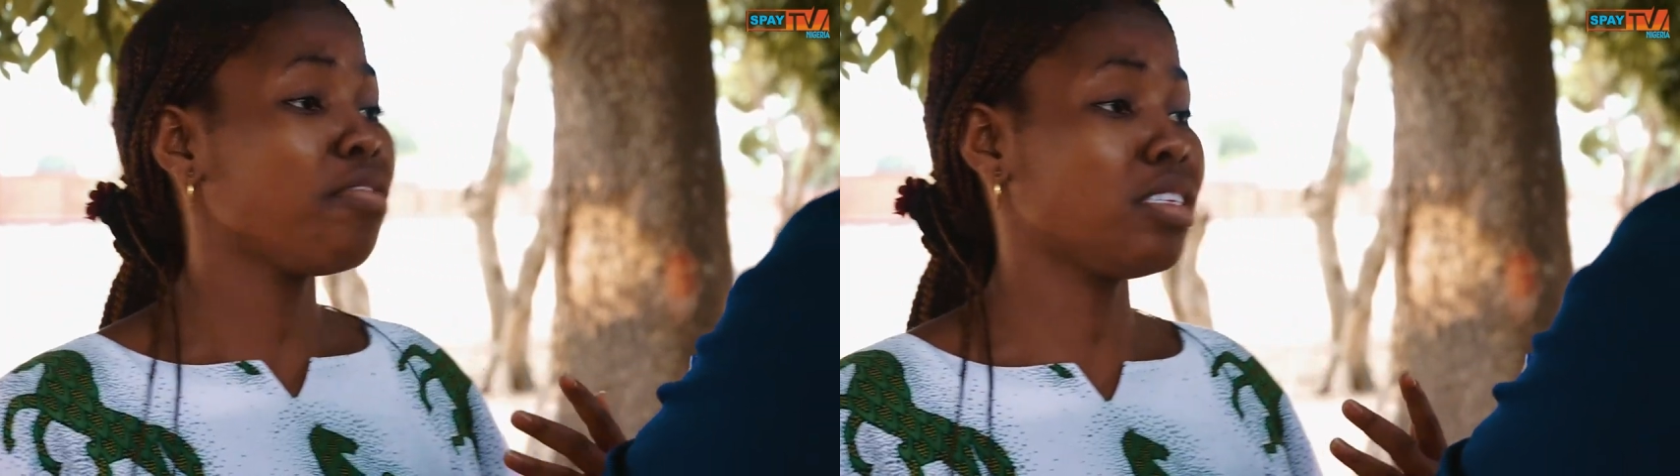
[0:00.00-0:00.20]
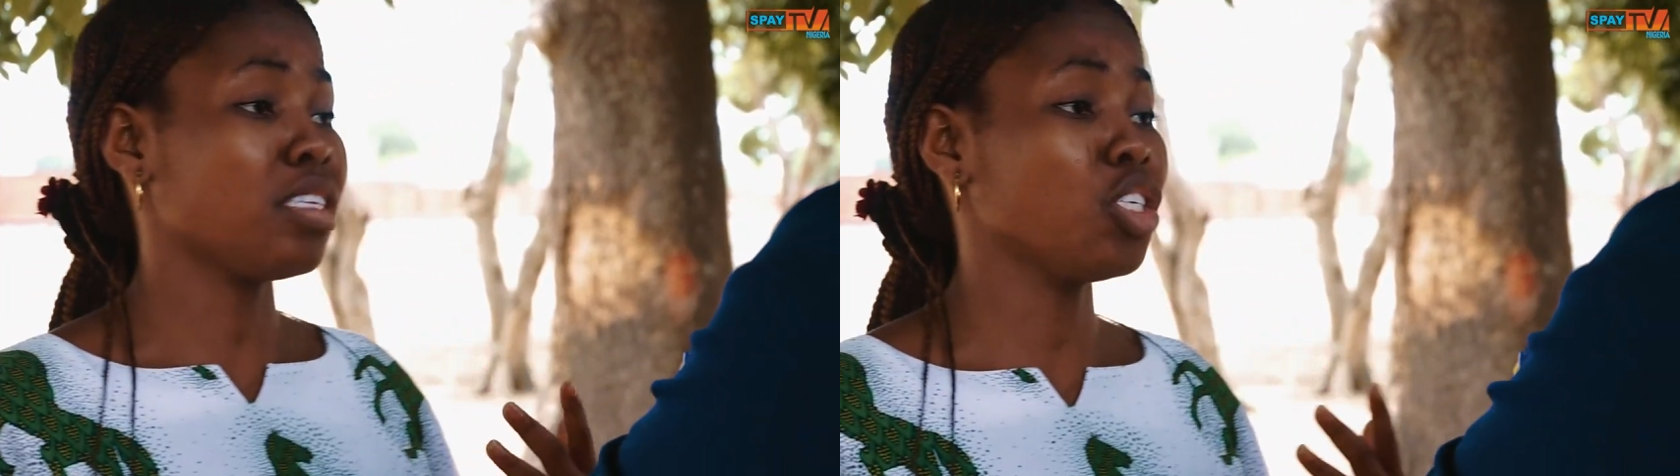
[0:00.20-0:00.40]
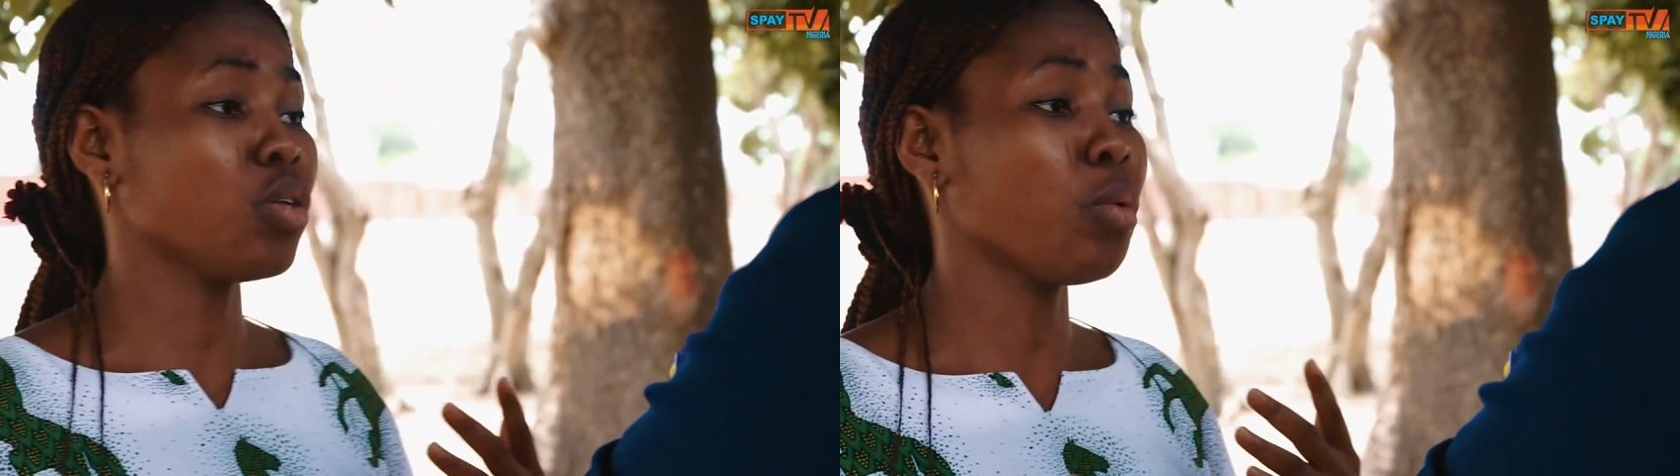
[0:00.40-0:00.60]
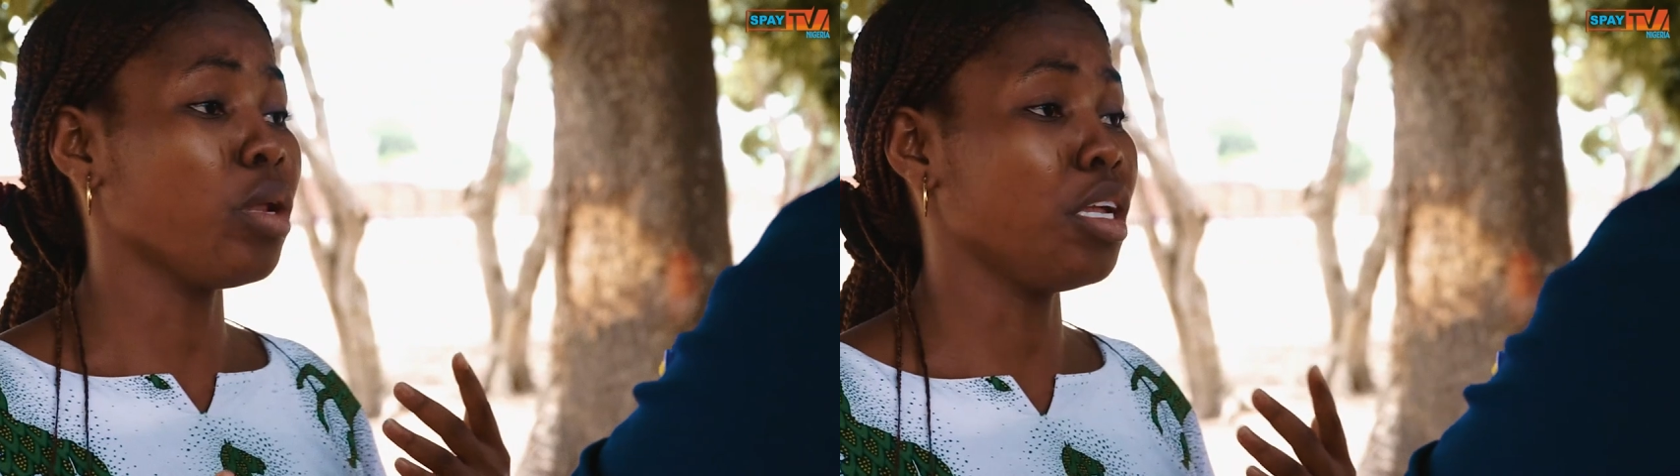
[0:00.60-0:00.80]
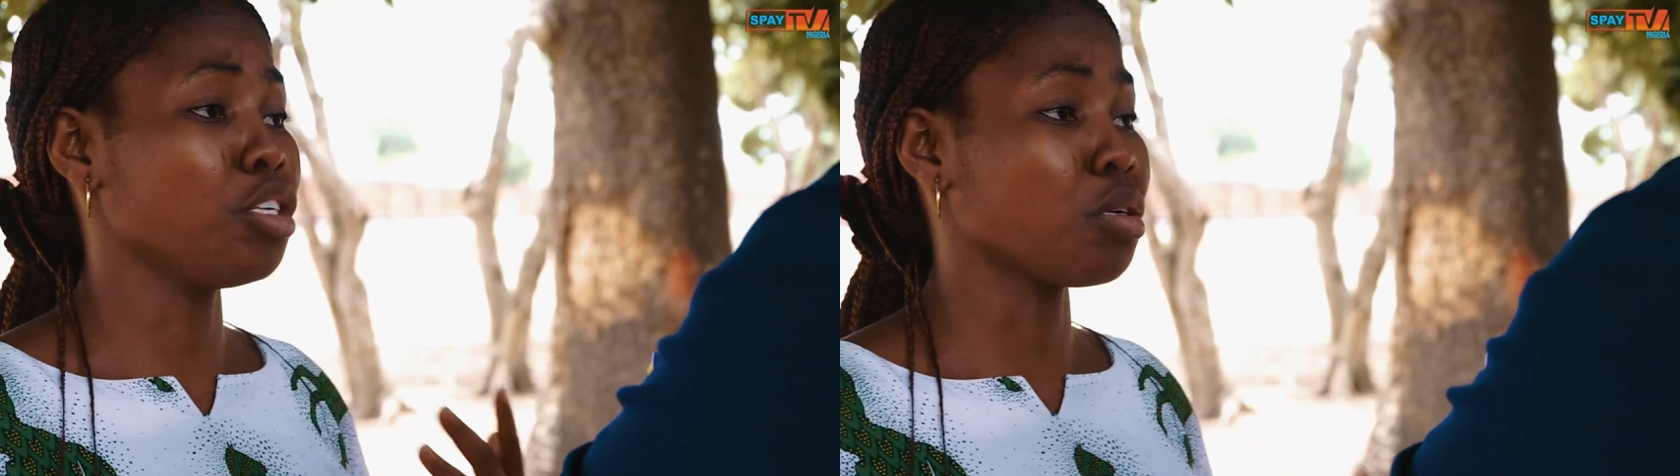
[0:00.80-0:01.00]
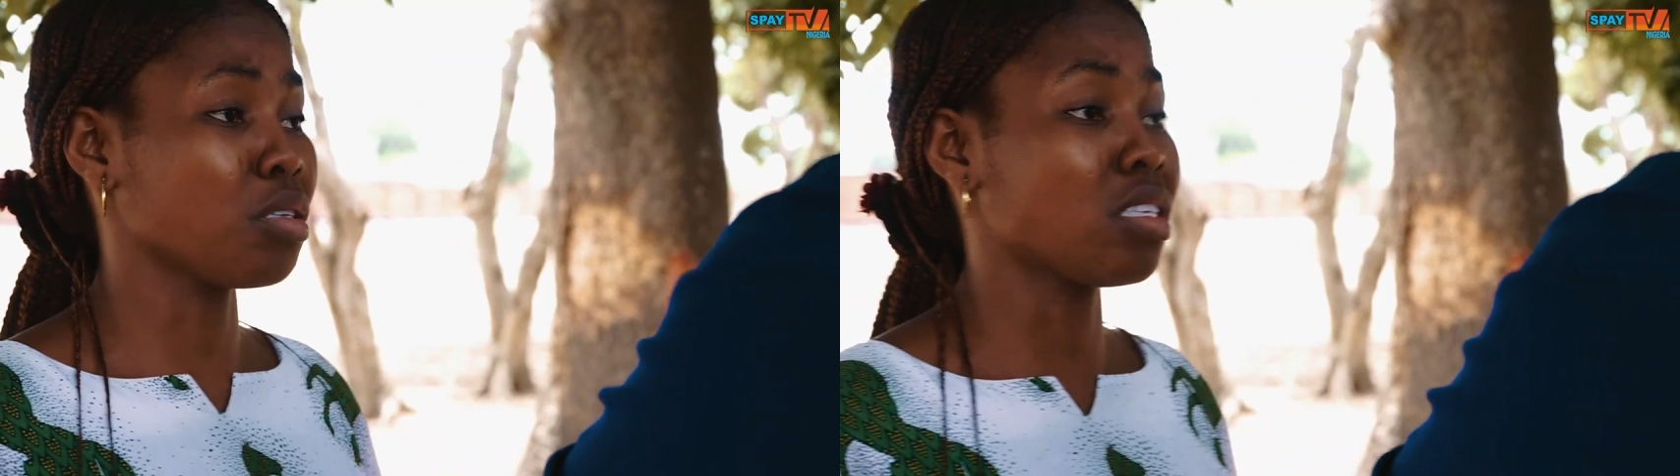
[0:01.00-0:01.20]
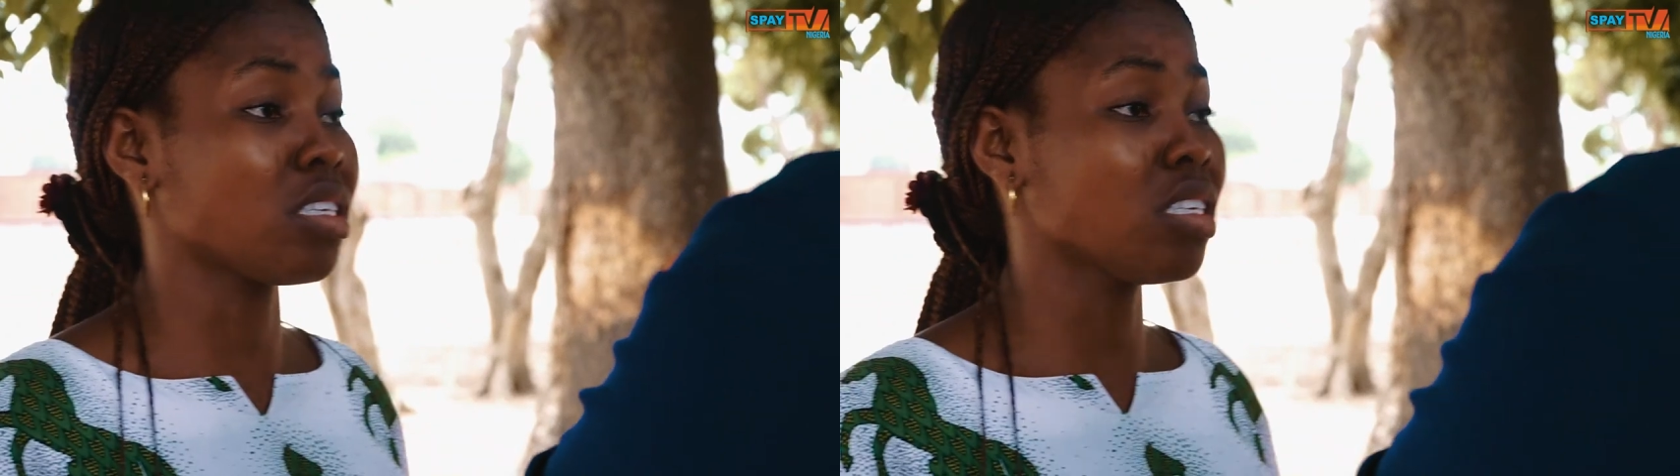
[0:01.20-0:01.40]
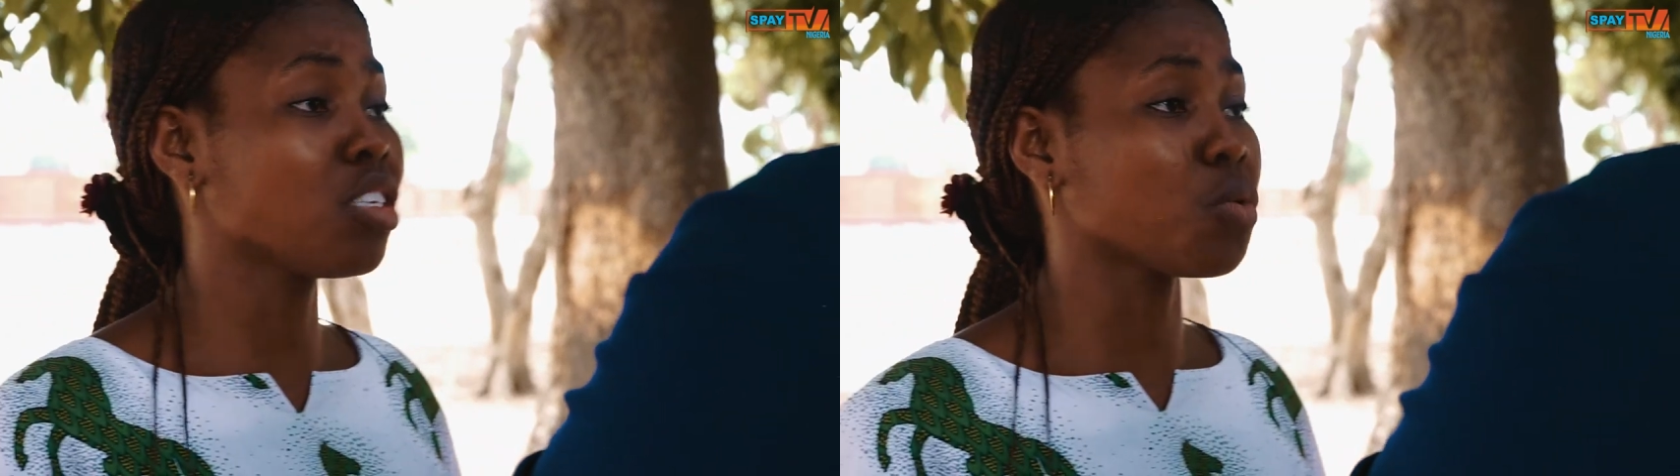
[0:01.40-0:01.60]
been sexual relations
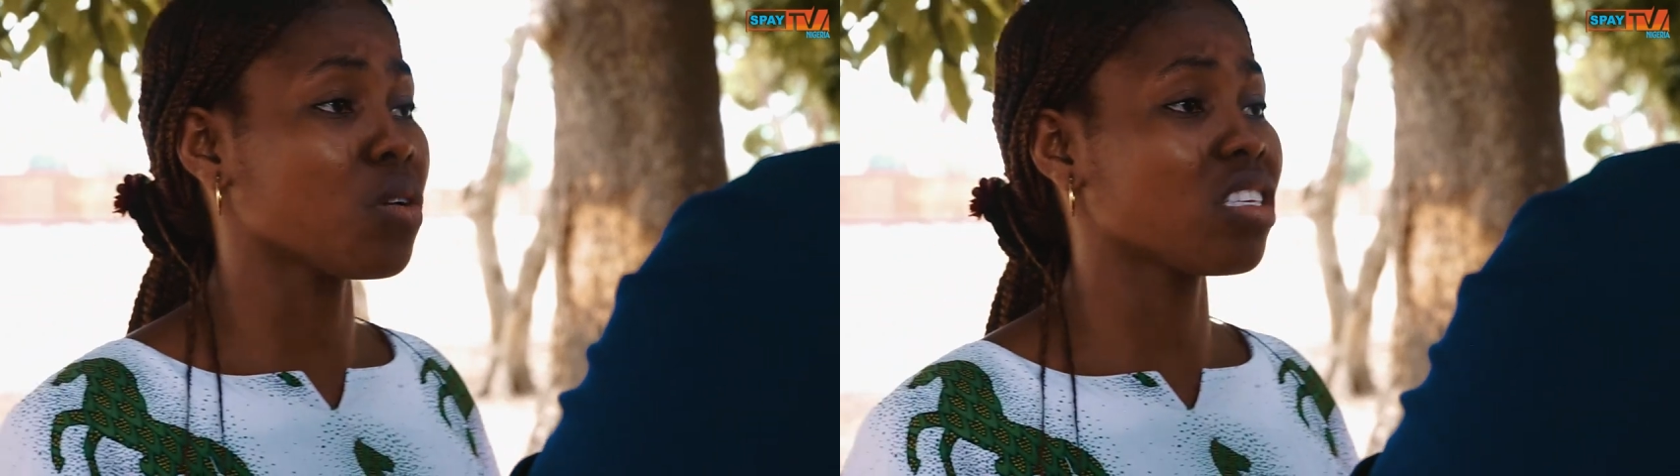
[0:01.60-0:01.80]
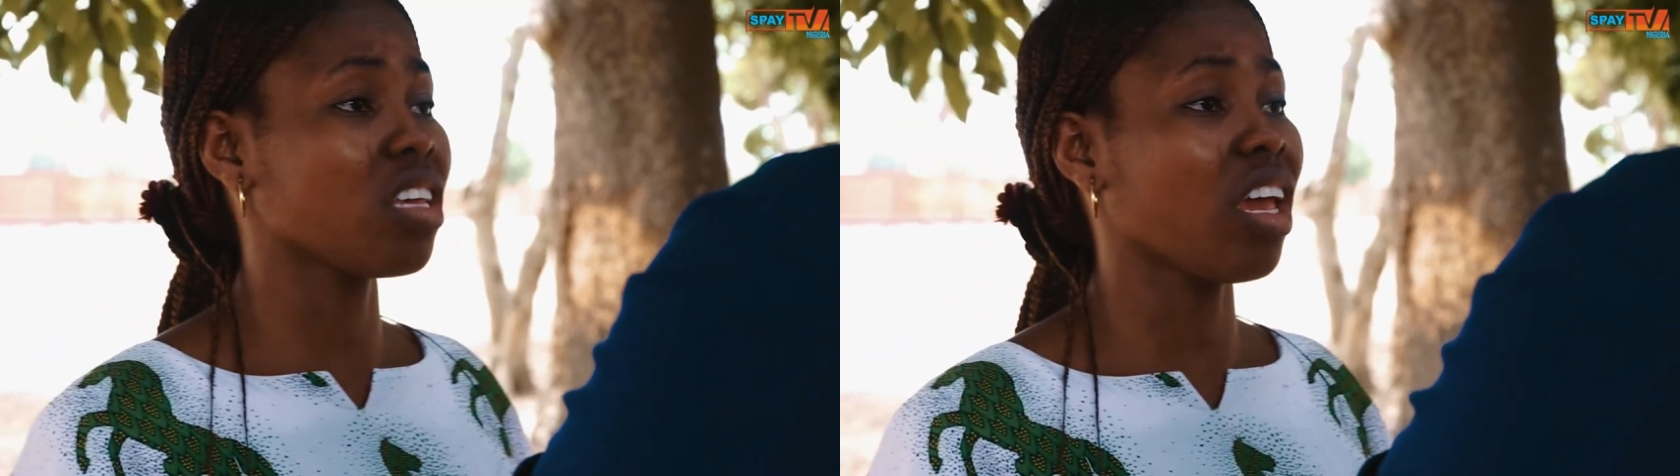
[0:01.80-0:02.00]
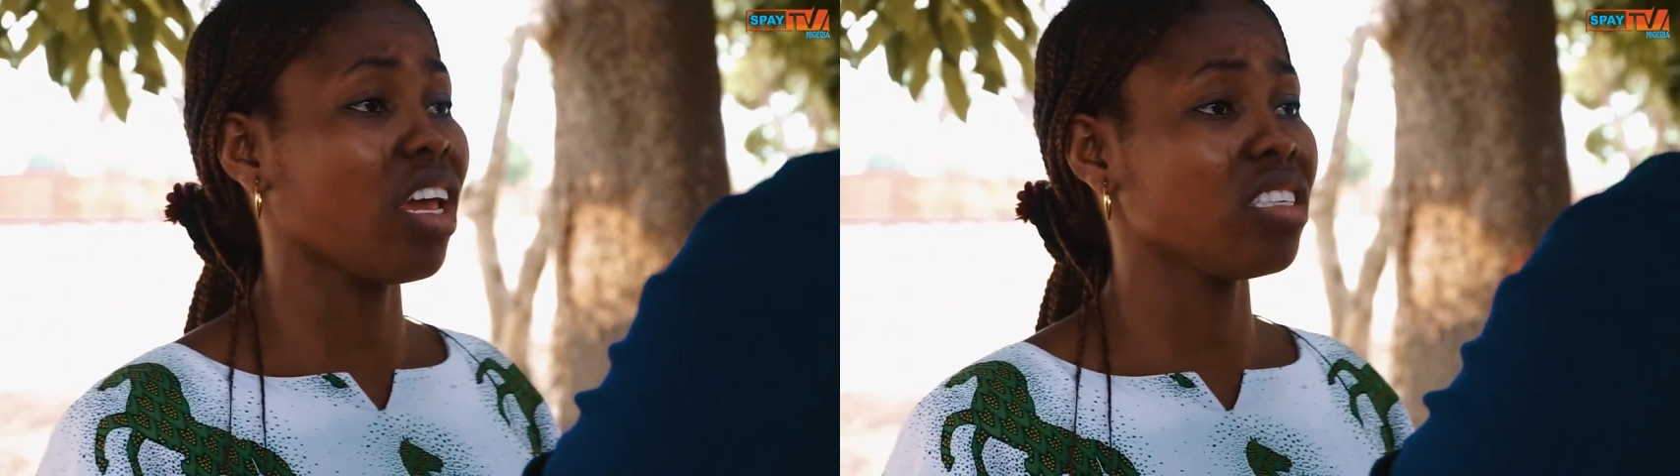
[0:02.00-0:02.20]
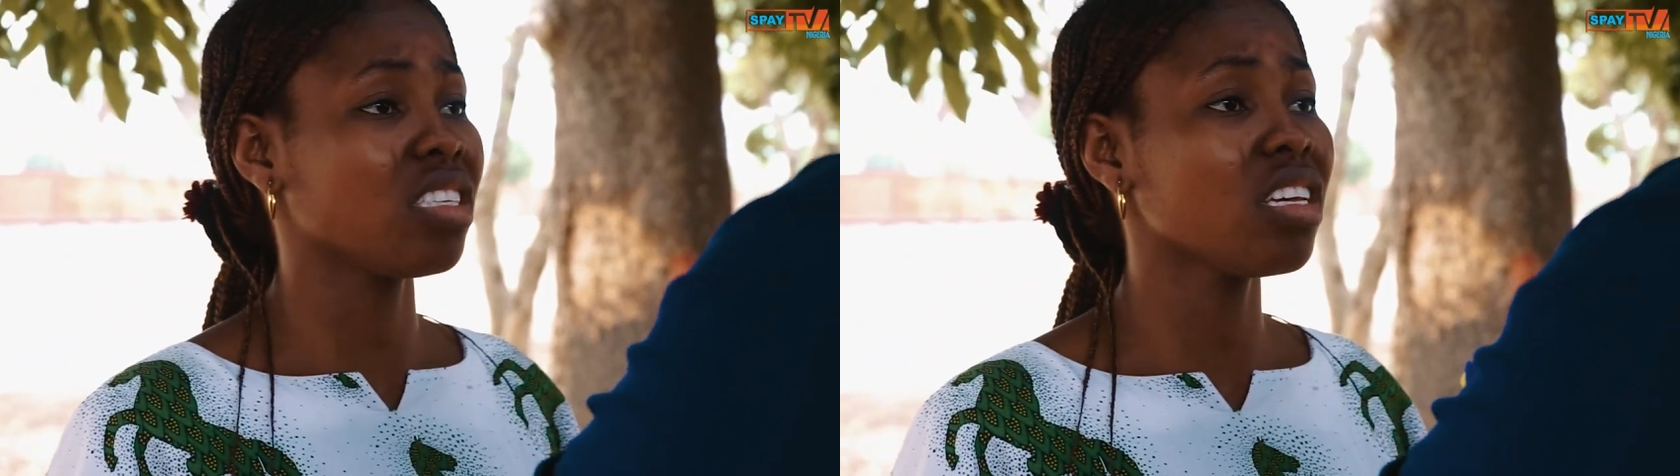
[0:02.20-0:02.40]
since she was 8.